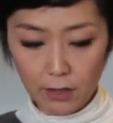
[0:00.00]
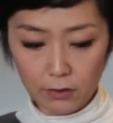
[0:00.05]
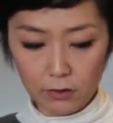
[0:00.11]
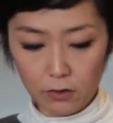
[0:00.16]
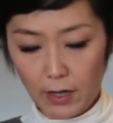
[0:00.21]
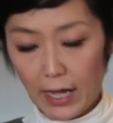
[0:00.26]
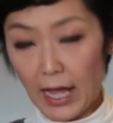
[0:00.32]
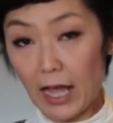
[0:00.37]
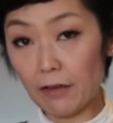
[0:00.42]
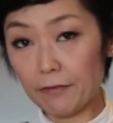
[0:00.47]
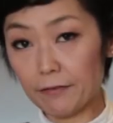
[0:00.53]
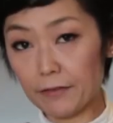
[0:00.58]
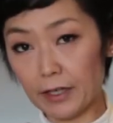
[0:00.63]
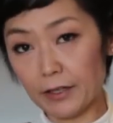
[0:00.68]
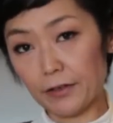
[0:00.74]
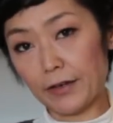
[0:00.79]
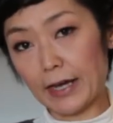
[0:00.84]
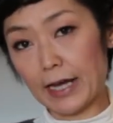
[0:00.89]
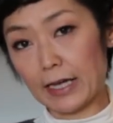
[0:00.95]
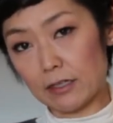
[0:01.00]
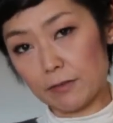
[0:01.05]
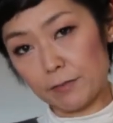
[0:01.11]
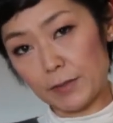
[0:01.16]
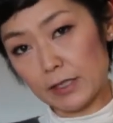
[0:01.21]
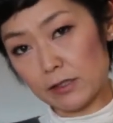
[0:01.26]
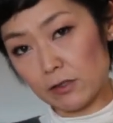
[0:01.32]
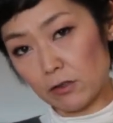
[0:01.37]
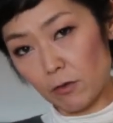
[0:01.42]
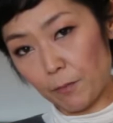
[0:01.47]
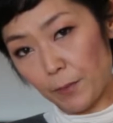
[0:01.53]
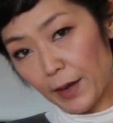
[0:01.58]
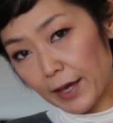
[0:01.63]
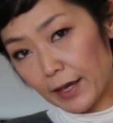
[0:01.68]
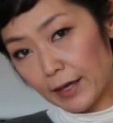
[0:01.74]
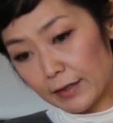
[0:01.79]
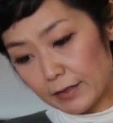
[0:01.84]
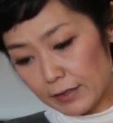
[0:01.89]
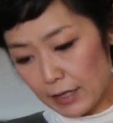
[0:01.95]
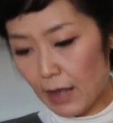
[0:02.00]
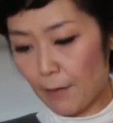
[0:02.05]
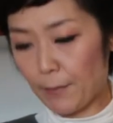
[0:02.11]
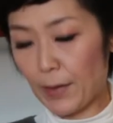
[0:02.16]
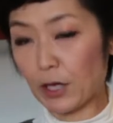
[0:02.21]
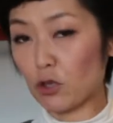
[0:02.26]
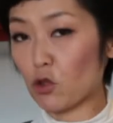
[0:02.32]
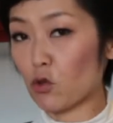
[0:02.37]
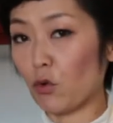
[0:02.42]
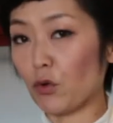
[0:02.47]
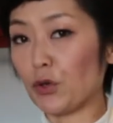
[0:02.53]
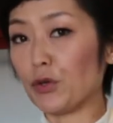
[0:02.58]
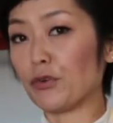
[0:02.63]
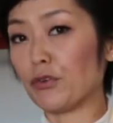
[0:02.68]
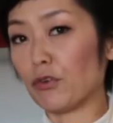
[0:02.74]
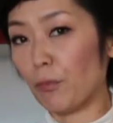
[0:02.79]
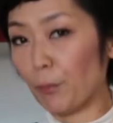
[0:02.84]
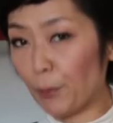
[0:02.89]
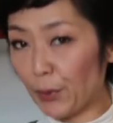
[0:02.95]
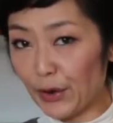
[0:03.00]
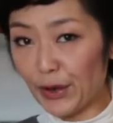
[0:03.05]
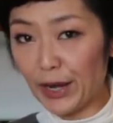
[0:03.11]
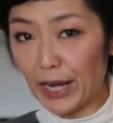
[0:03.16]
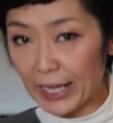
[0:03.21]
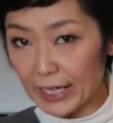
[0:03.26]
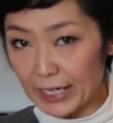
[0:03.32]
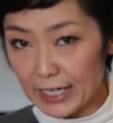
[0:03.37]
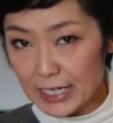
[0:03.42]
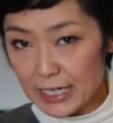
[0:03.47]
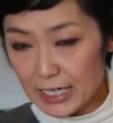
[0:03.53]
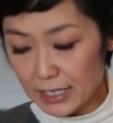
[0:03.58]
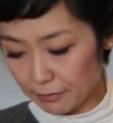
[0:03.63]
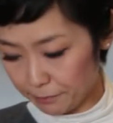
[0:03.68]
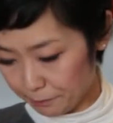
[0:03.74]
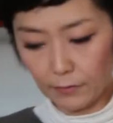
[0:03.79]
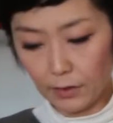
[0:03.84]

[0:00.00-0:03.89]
So after you add miso paste, make sure you don't boil it.